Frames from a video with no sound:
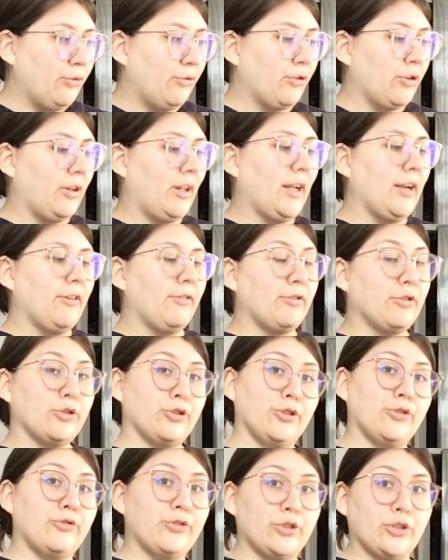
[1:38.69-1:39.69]
for like for
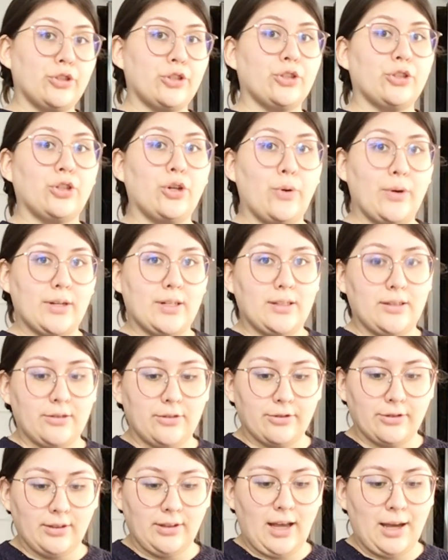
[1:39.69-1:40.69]
sure going to a
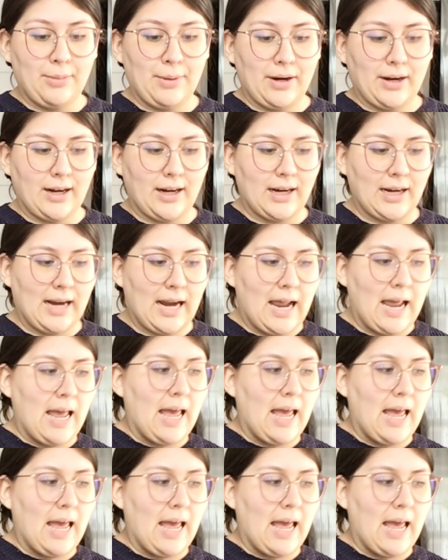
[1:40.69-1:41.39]
little free library.